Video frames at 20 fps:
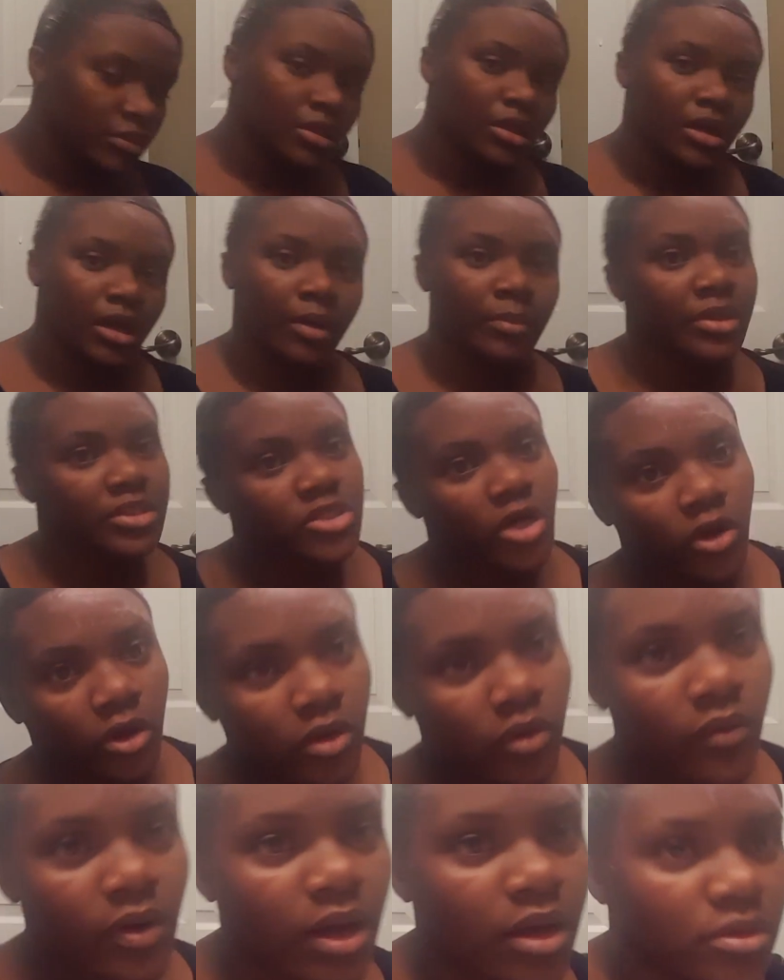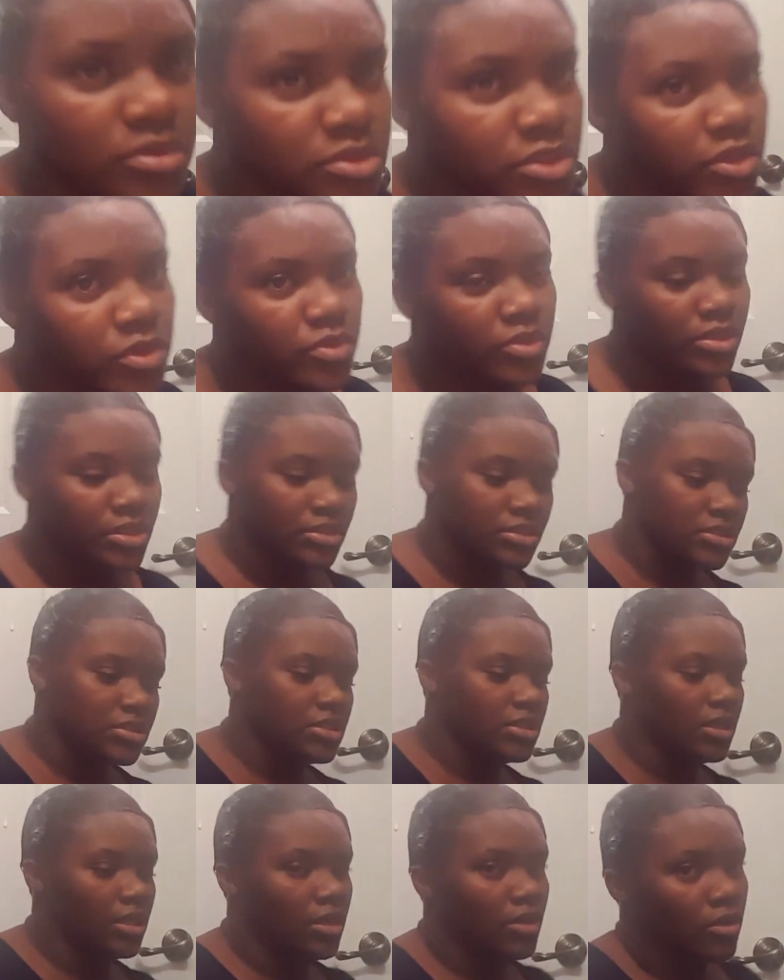Let me turn around so you can
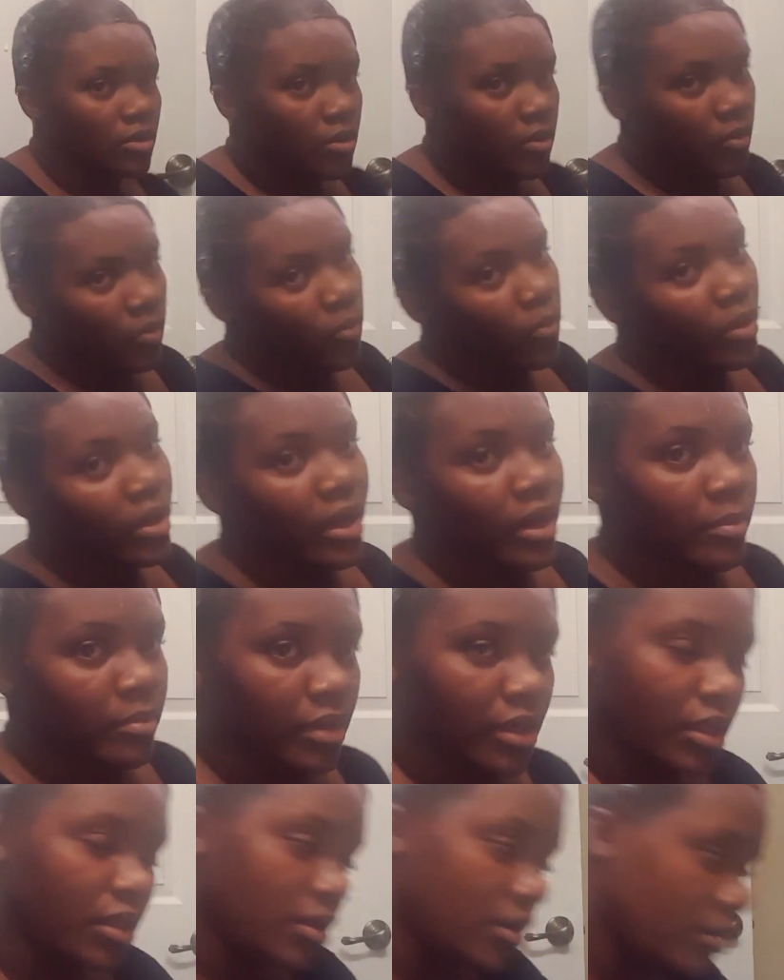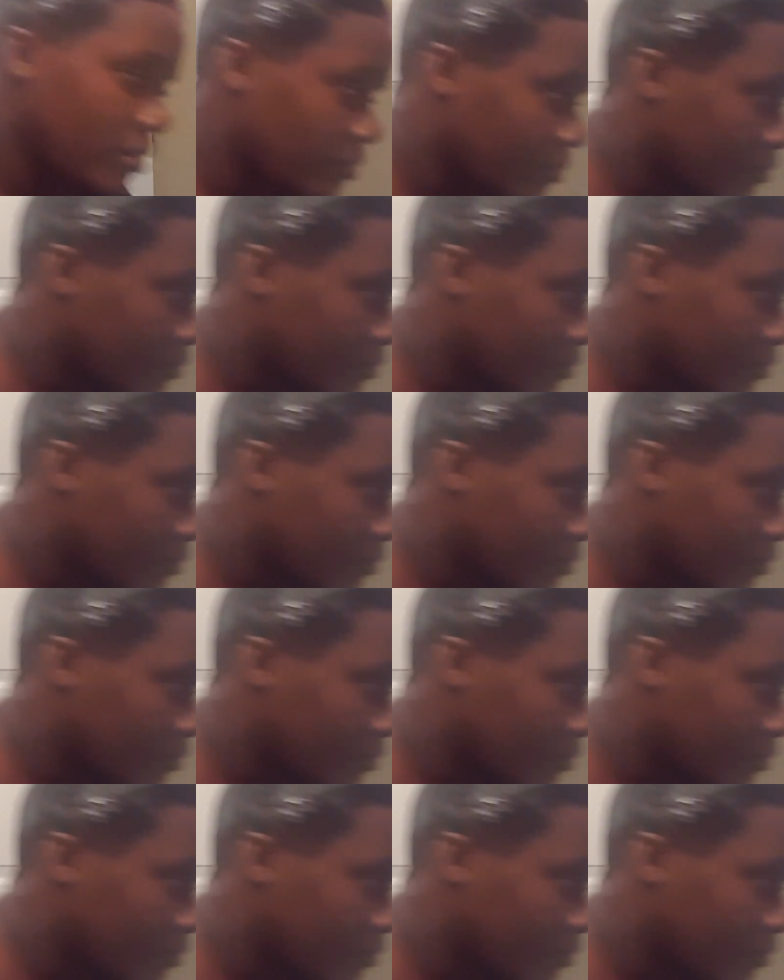see what I mean.